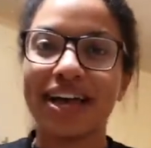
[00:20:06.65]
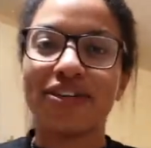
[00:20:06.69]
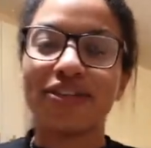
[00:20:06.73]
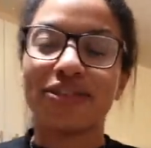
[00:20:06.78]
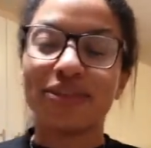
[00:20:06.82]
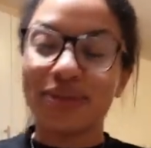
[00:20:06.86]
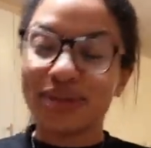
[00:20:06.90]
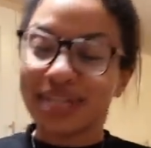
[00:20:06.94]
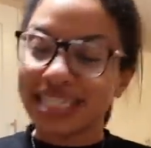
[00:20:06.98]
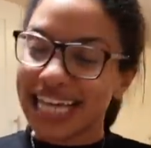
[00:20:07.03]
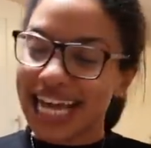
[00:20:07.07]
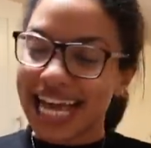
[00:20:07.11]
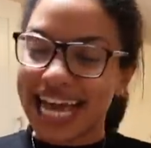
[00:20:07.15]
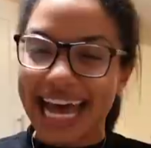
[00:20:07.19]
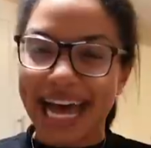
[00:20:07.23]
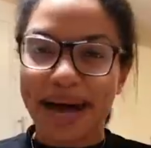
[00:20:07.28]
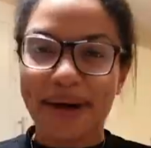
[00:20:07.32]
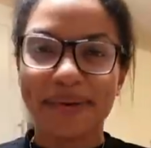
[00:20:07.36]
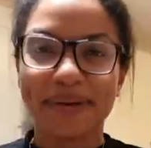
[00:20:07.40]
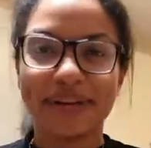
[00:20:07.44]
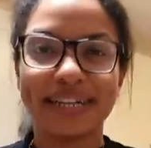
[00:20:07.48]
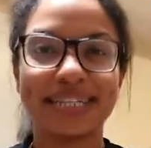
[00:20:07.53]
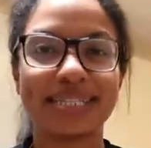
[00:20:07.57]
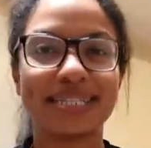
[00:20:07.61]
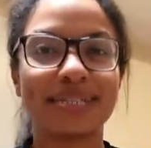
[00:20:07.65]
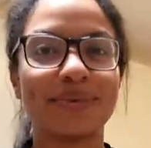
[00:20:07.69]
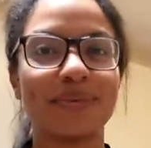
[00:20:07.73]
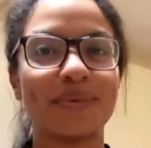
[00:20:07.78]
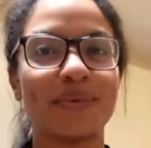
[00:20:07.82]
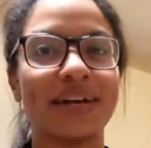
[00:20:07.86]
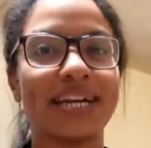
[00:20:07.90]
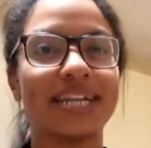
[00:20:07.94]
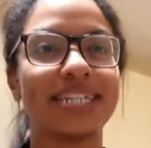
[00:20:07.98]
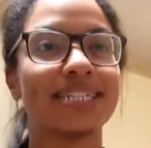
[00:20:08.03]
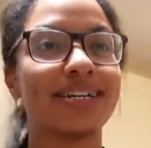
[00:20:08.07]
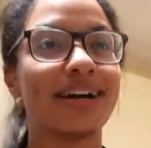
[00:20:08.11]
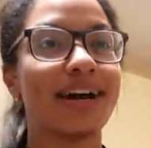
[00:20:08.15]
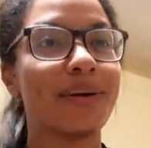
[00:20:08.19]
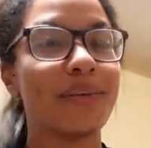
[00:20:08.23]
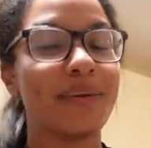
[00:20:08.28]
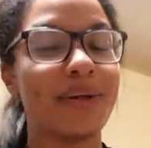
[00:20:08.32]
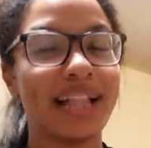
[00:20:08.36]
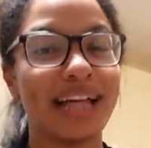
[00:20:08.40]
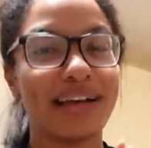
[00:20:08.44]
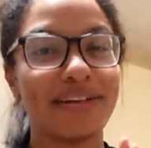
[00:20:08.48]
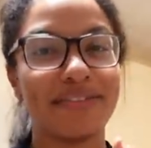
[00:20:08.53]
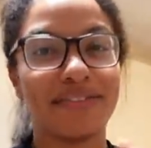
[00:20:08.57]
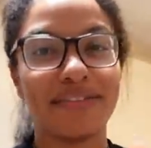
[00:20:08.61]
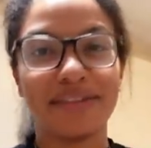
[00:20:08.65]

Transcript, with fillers: 48 hours, which I will have